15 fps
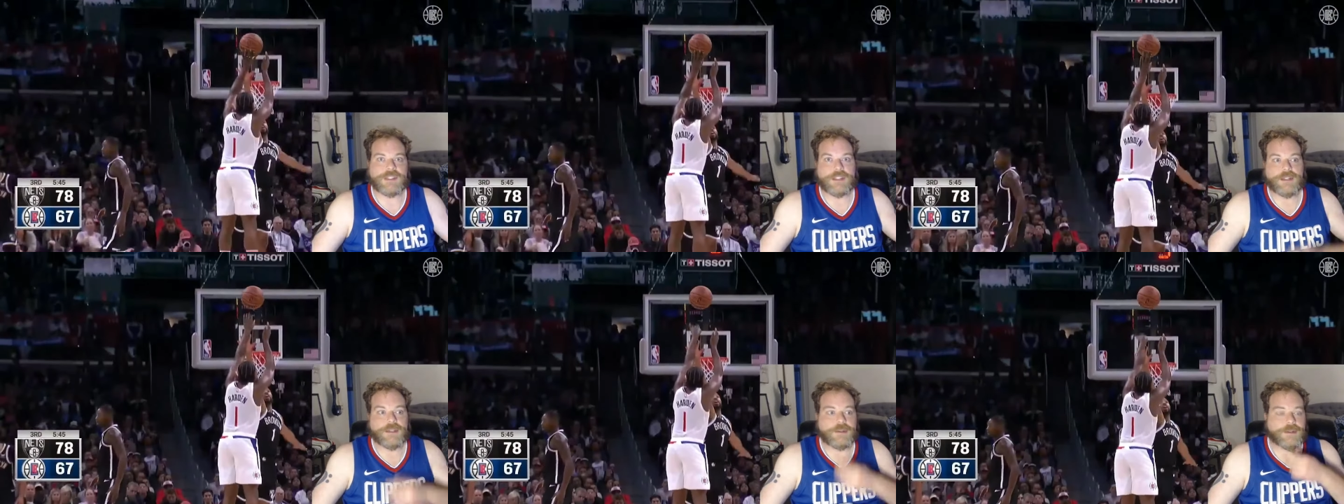
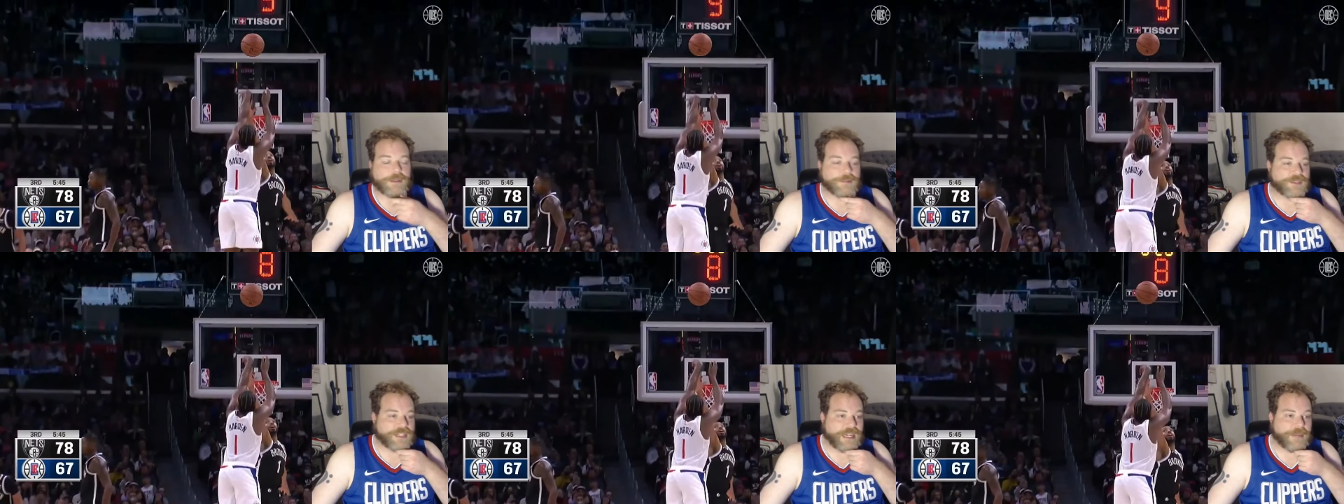see another
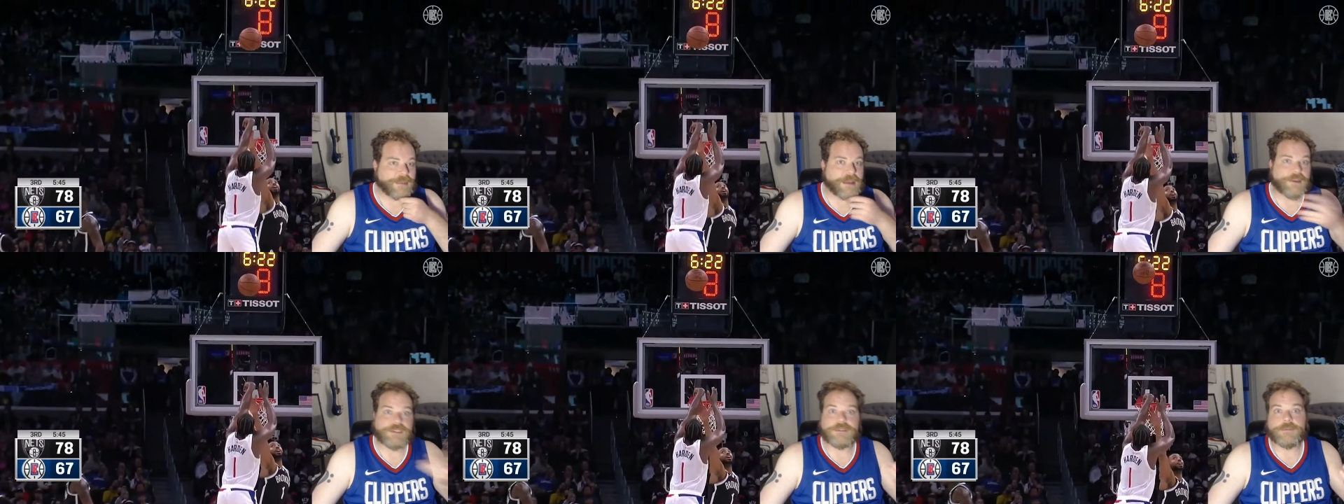Clippers game.
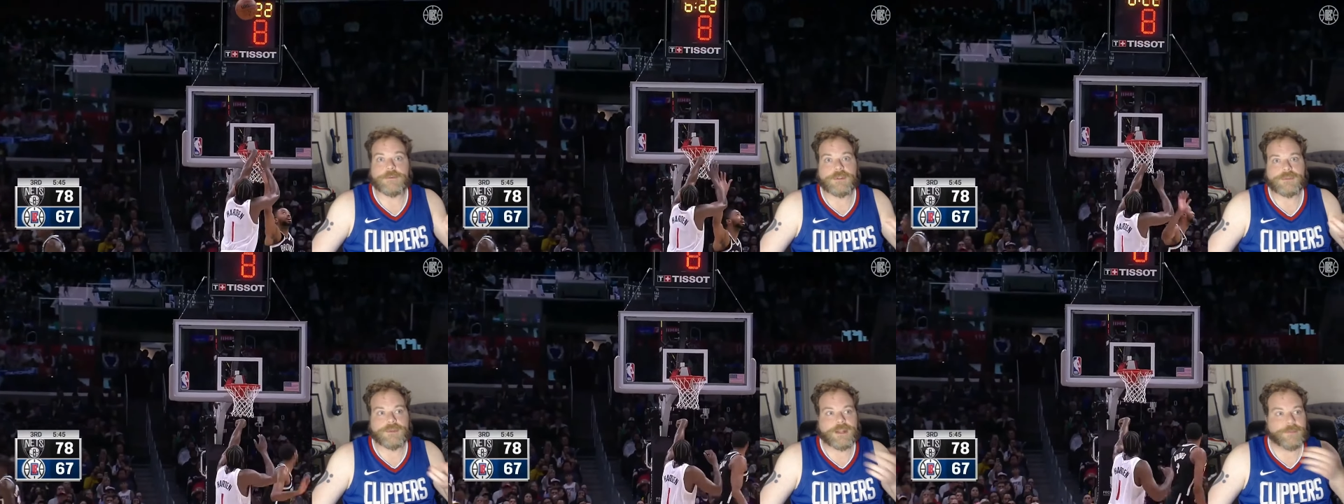That was the
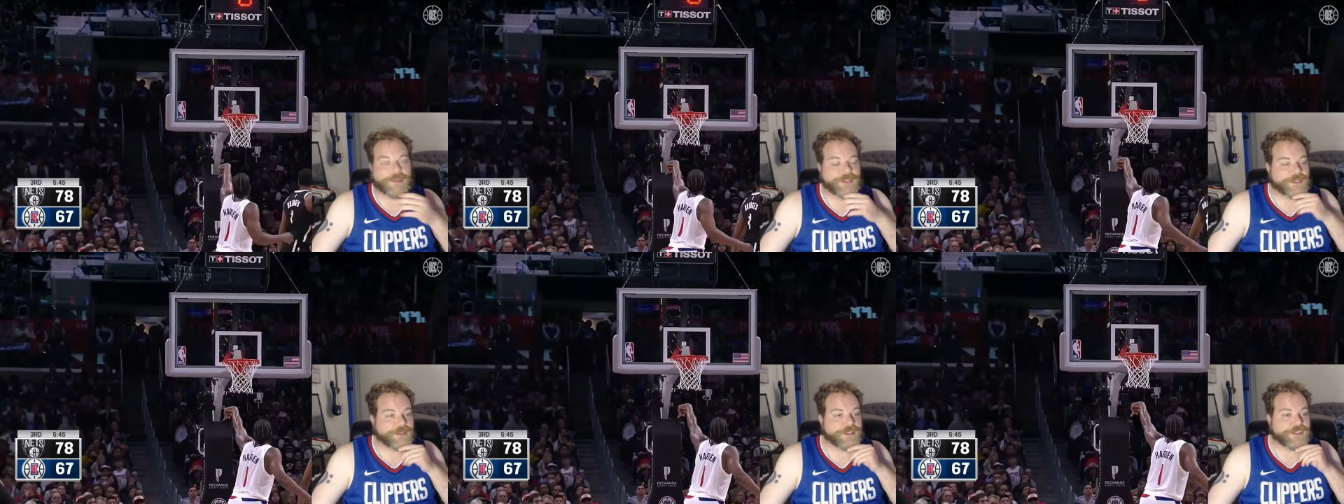first one I've
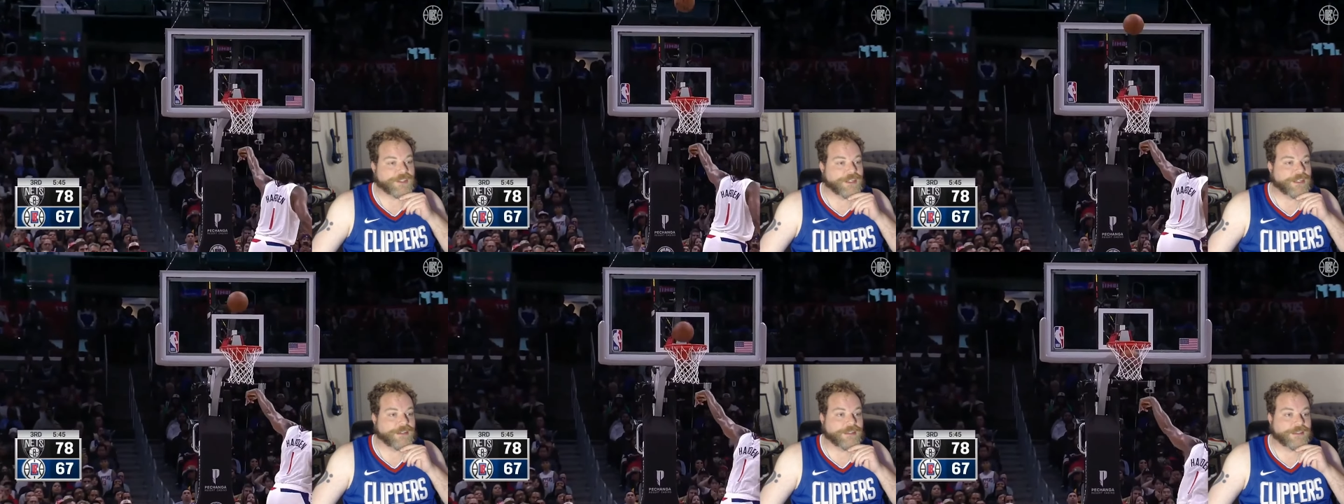been to this
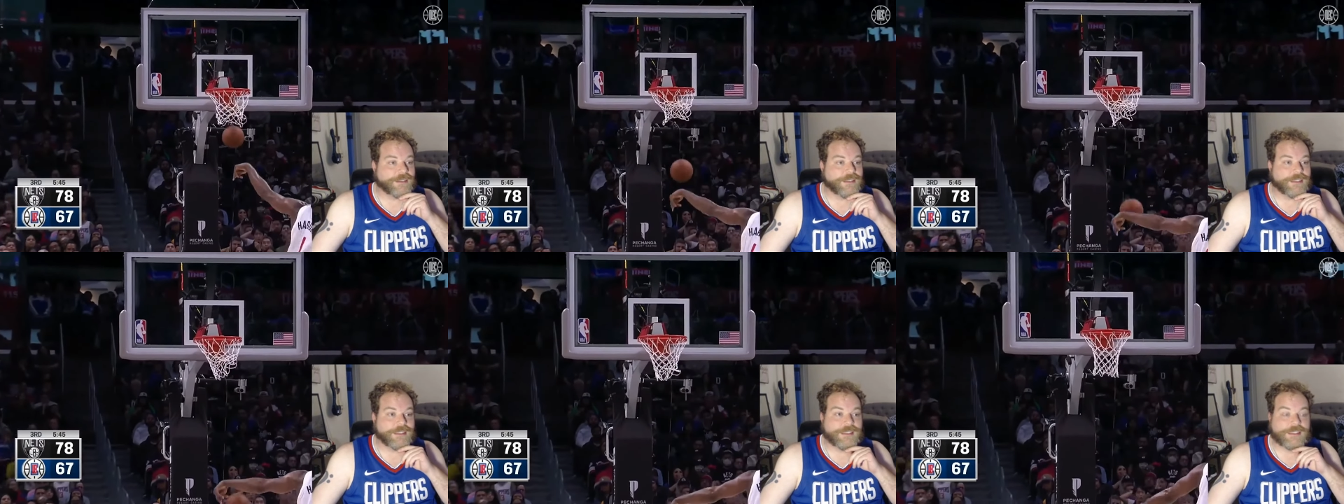year, and
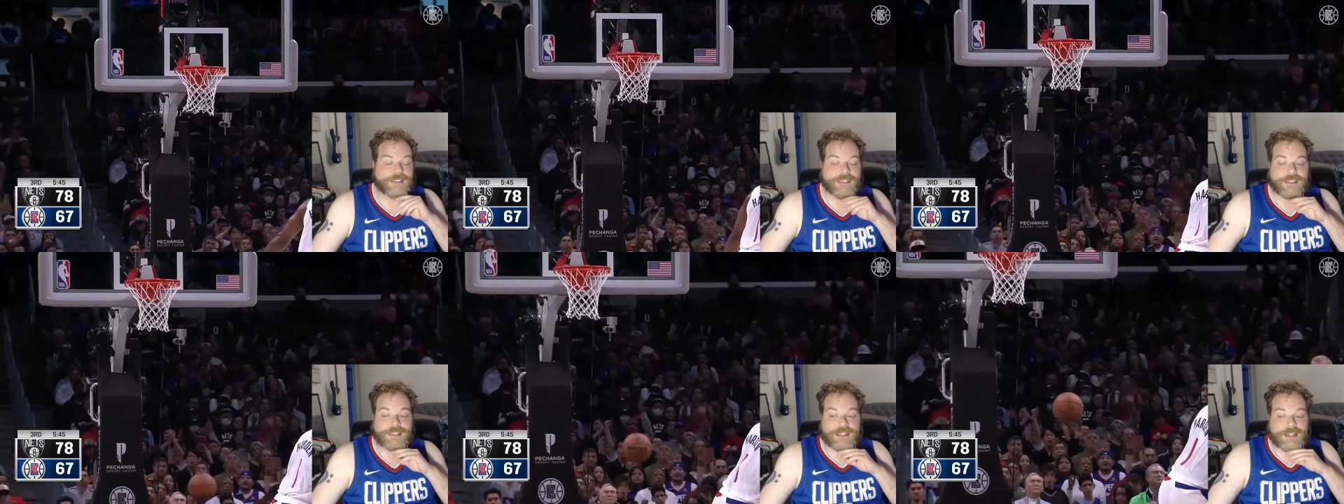uh,
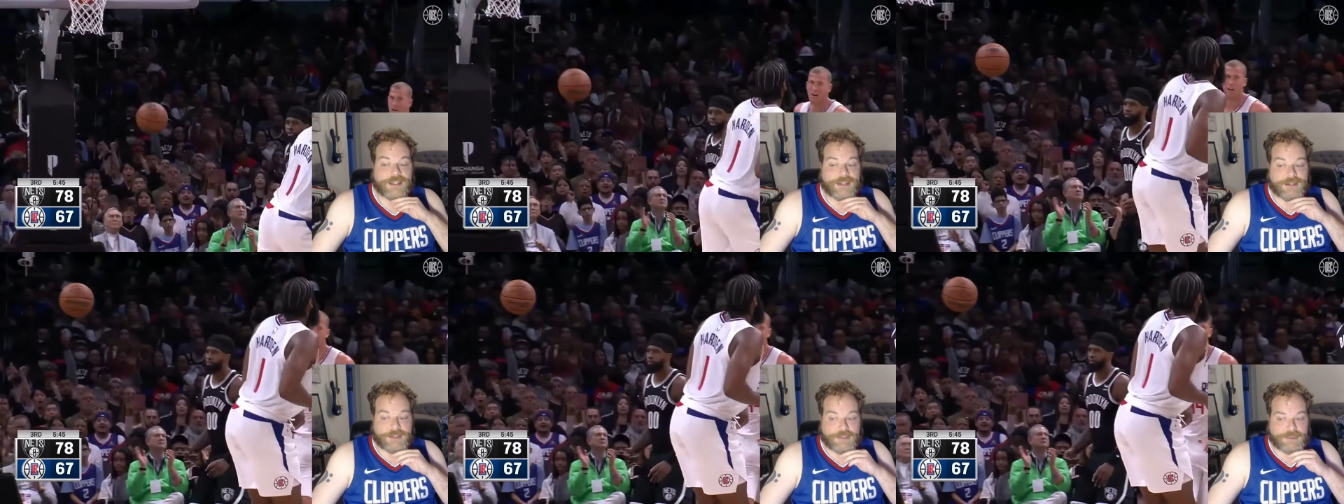
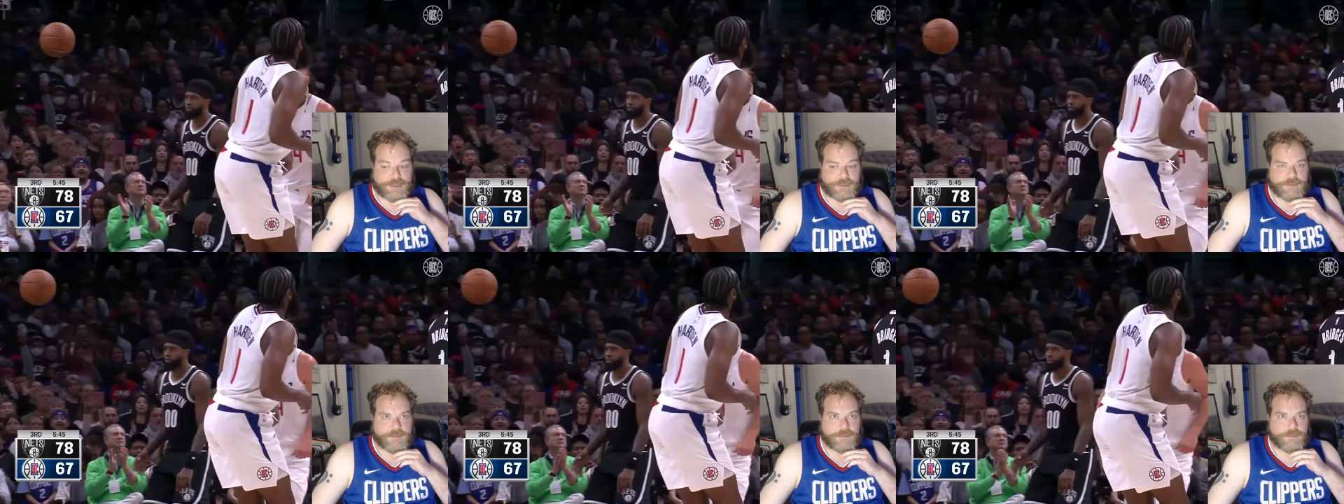it's
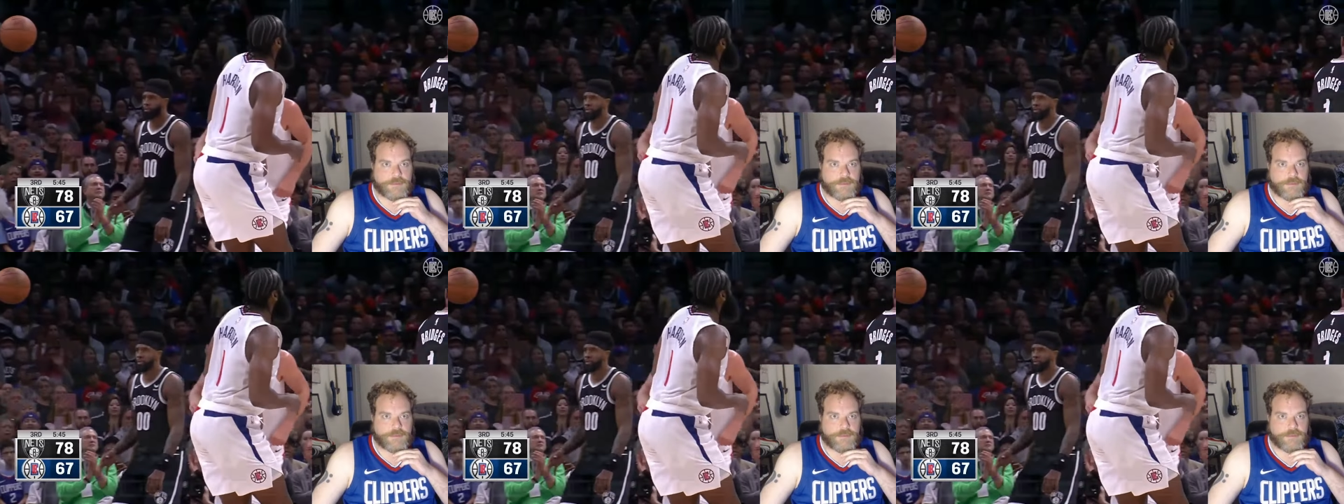been.